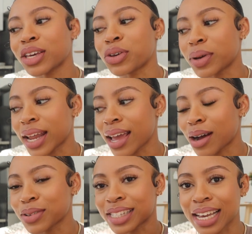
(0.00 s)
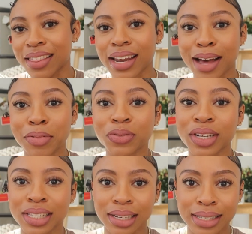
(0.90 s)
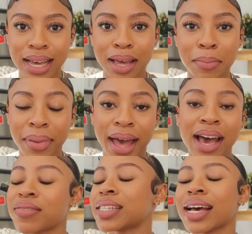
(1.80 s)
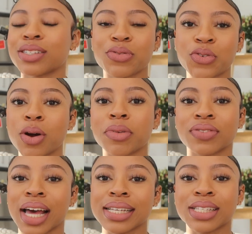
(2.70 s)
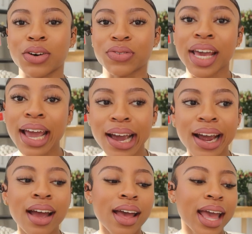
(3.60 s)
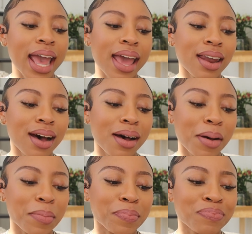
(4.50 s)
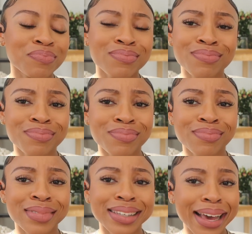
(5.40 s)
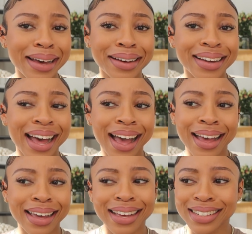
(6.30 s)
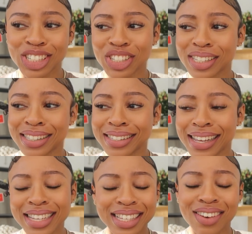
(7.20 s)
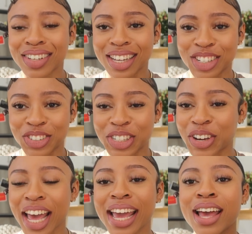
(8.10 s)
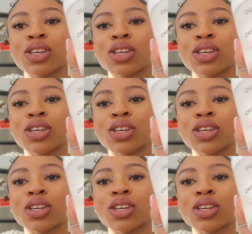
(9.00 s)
Q&A, I was saying that I've been recently taking baths as a form of like self-care. And yeah, it's giving luxury, okay?